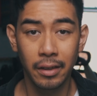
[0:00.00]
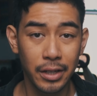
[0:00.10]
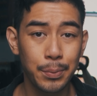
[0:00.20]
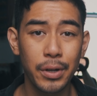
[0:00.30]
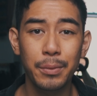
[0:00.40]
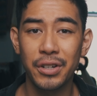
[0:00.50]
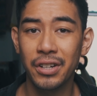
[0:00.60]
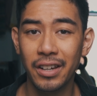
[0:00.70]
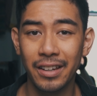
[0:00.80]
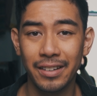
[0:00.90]
That's pretty much
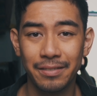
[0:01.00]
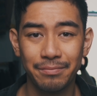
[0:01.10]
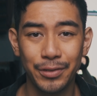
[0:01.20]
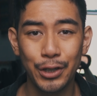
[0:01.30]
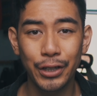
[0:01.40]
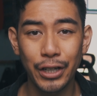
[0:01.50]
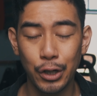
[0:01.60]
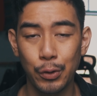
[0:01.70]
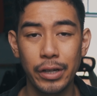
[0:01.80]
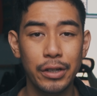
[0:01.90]
it. You can get
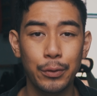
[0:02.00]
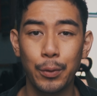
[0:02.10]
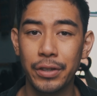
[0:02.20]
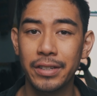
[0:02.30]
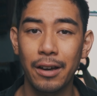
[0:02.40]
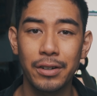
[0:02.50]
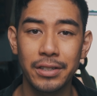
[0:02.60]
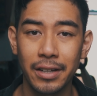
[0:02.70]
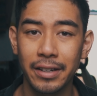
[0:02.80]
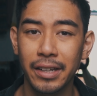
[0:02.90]
creative with sound
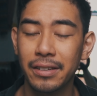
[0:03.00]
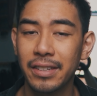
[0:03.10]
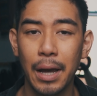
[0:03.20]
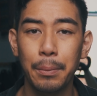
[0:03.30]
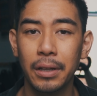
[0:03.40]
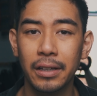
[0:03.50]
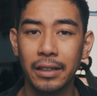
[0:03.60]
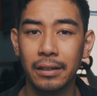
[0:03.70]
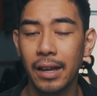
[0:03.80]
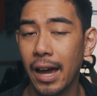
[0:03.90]
design, sampling,
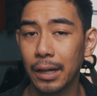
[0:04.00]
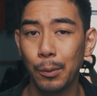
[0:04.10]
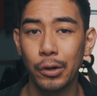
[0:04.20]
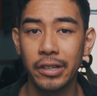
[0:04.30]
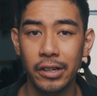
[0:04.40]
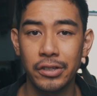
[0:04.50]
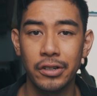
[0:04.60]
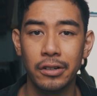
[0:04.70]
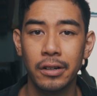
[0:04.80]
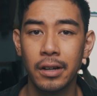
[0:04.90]
and adding more
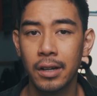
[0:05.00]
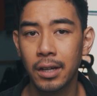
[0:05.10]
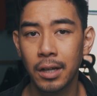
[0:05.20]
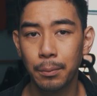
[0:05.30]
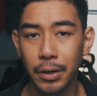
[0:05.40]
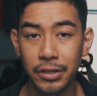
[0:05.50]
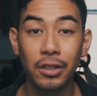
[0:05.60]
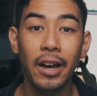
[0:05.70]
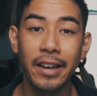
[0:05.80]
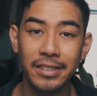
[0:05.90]
texture, but it's
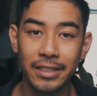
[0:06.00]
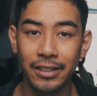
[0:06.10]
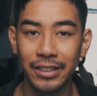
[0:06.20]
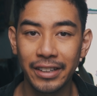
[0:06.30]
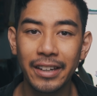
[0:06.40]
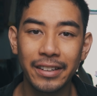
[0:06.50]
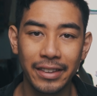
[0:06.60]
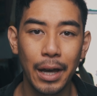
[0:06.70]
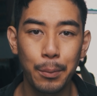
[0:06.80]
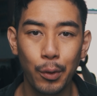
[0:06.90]
all icing on the cake at
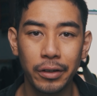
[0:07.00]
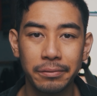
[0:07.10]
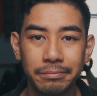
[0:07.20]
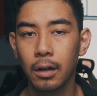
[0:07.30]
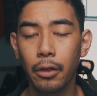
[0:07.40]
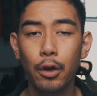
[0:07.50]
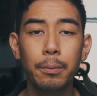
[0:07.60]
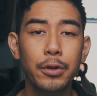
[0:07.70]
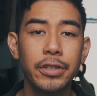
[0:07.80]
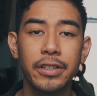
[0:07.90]
that point. Although
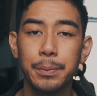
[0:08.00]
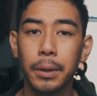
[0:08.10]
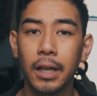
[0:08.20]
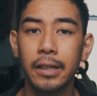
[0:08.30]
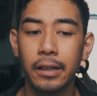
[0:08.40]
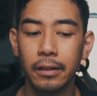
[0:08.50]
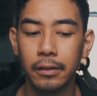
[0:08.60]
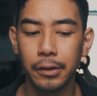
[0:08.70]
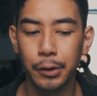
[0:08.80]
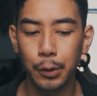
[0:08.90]
music is playing,
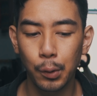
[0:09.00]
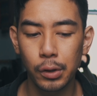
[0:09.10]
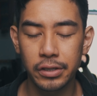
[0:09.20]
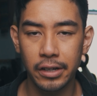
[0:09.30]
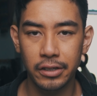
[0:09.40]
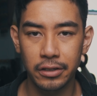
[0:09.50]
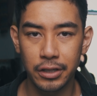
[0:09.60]
the goal is actually to